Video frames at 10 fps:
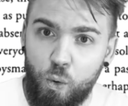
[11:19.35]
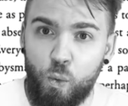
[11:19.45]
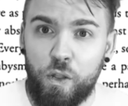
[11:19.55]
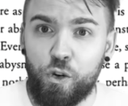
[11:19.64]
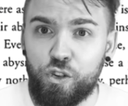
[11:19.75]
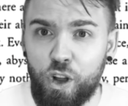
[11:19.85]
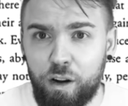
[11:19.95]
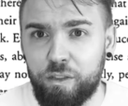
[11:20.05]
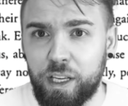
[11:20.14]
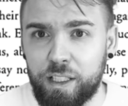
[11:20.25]
when they're
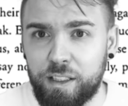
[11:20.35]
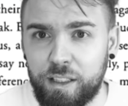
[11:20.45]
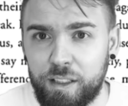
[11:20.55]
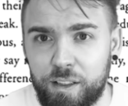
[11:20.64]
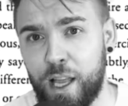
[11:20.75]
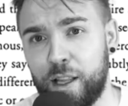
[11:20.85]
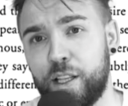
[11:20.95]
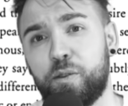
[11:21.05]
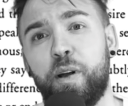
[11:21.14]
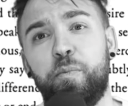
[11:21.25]
starving.
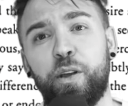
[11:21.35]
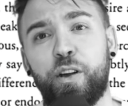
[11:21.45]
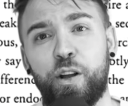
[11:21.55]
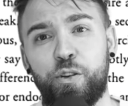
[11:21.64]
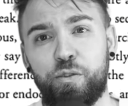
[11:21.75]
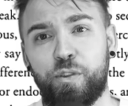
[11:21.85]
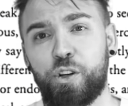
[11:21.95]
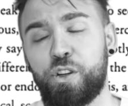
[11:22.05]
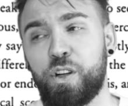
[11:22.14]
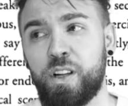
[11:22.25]
This might be
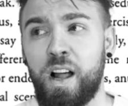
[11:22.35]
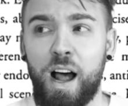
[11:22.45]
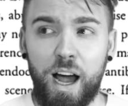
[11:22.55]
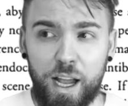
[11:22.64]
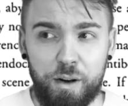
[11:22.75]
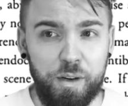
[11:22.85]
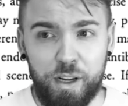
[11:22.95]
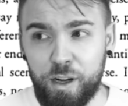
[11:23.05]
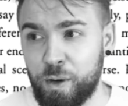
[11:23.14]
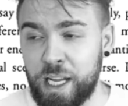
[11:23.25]
controversial. I don't
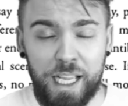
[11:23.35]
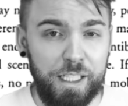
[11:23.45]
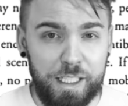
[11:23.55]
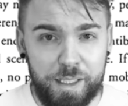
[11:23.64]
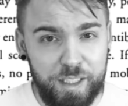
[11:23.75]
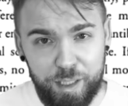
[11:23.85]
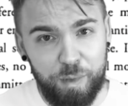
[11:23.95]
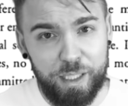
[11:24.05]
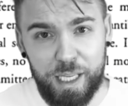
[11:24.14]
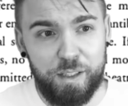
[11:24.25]
know. It doesn't seem
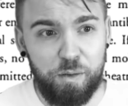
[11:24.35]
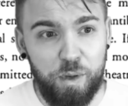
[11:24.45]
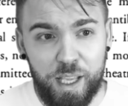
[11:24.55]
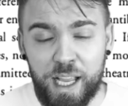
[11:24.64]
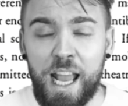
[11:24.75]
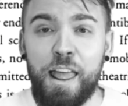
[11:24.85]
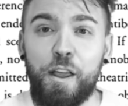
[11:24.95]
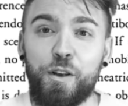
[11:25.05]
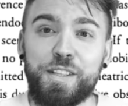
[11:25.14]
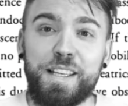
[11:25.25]
like that to me.
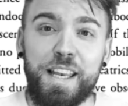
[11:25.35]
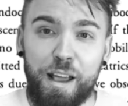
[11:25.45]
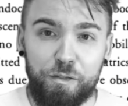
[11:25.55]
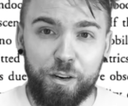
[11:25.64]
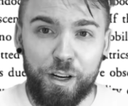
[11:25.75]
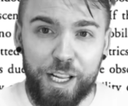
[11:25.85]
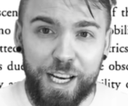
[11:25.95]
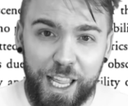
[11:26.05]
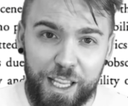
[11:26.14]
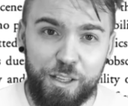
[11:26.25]
There has never in
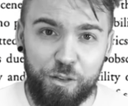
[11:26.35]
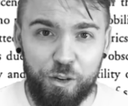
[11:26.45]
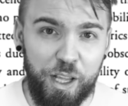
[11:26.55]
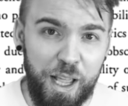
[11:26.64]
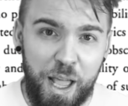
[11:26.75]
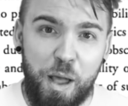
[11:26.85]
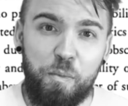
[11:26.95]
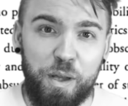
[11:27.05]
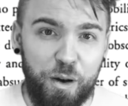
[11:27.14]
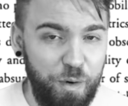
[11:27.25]
history
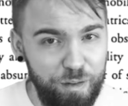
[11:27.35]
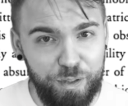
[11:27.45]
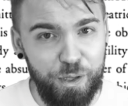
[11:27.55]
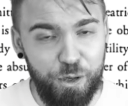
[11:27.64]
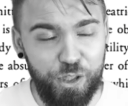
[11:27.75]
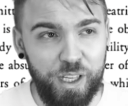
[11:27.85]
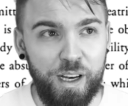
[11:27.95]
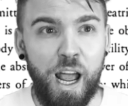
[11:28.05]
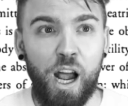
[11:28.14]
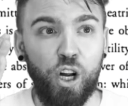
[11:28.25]
been a
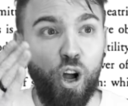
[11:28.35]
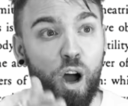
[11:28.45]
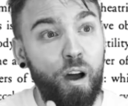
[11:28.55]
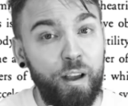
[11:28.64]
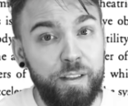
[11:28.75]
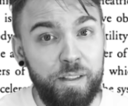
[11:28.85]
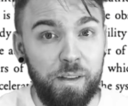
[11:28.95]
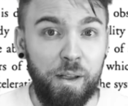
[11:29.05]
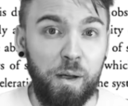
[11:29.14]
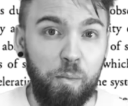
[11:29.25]
revolution caused
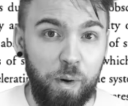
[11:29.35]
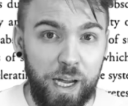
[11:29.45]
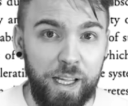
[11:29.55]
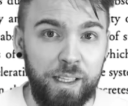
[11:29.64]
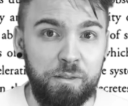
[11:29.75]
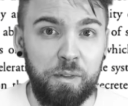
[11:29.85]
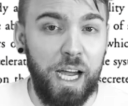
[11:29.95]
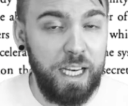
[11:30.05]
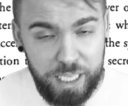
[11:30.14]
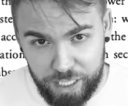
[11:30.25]
by
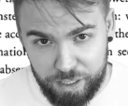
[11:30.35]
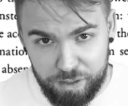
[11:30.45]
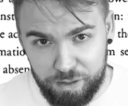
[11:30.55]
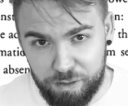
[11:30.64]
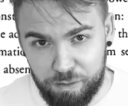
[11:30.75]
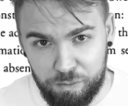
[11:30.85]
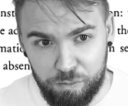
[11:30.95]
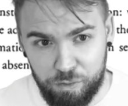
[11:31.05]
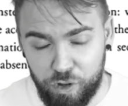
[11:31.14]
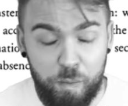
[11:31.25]
ideas,
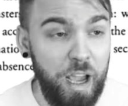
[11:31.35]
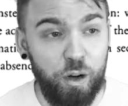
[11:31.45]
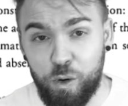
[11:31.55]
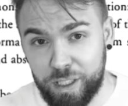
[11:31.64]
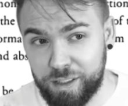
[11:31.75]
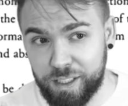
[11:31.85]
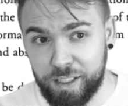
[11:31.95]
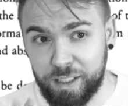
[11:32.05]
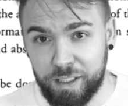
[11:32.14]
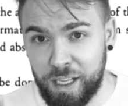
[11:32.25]
no matter what
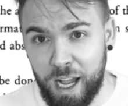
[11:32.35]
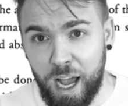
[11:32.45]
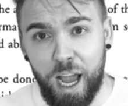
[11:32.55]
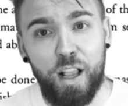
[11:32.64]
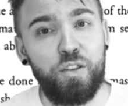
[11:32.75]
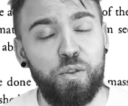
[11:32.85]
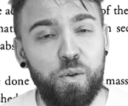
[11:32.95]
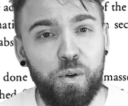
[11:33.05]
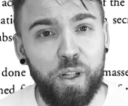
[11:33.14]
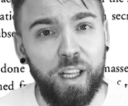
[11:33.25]
the high
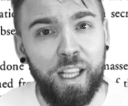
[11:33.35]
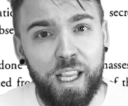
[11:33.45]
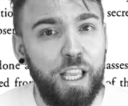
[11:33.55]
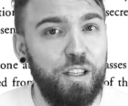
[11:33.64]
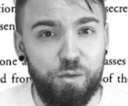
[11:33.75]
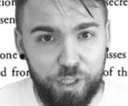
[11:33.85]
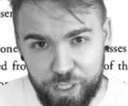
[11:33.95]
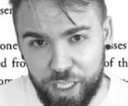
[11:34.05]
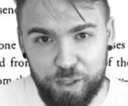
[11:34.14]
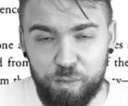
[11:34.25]
school history
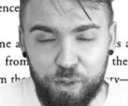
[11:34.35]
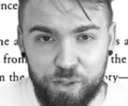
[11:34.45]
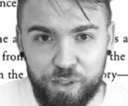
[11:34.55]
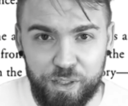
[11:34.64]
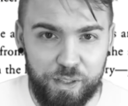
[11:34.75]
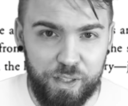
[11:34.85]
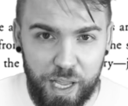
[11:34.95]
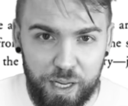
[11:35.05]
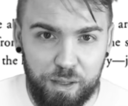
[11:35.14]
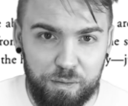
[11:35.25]
textbooks
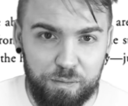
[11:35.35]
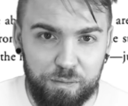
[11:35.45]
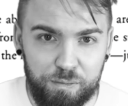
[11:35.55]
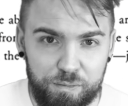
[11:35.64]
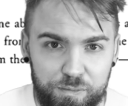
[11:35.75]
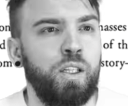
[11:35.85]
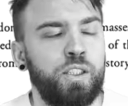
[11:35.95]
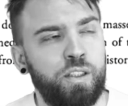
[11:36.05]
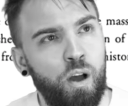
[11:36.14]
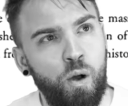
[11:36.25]
say.
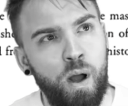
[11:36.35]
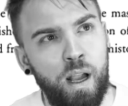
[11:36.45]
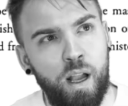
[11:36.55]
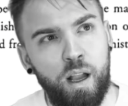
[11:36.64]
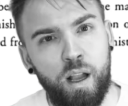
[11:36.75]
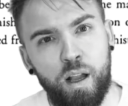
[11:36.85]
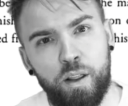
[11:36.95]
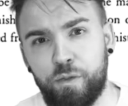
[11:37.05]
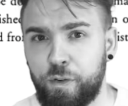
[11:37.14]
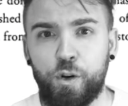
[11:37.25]
So
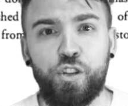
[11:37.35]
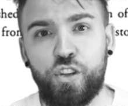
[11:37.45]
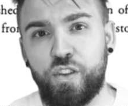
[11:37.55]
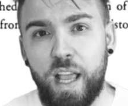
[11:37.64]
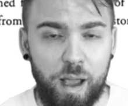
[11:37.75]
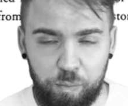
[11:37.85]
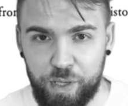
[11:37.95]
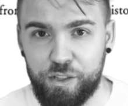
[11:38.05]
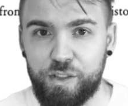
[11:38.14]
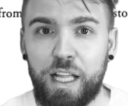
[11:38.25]
the first step
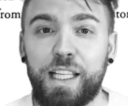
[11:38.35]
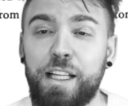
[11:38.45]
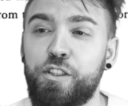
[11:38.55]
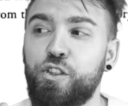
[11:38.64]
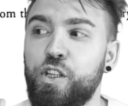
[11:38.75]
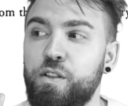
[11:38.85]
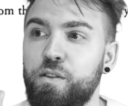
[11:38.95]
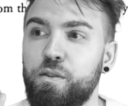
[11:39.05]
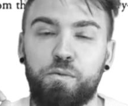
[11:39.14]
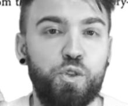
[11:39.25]
is, let's
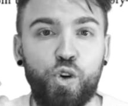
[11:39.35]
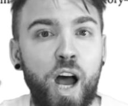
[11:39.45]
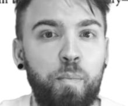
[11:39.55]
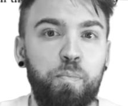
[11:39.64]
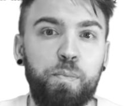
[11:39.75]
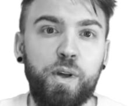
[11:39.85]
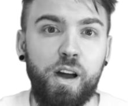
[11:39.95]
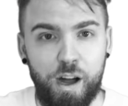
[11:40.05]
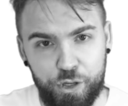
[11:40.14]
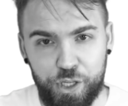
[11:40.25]
just drop
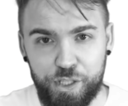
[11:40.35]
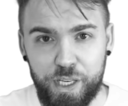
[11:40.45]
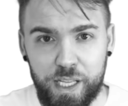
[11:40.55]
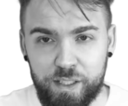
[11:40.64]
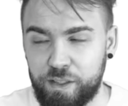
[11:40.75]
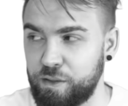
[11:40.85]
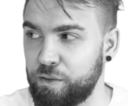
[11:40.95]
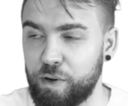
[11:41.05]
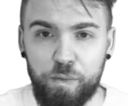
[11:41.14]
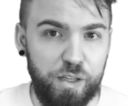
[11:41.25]
consciousness
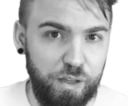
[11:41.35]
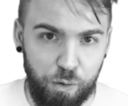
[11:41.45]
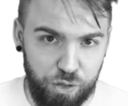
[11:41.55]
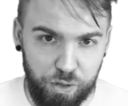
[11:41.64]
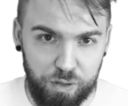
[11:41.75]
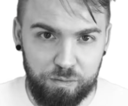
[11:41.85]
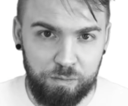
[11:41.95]
from the social.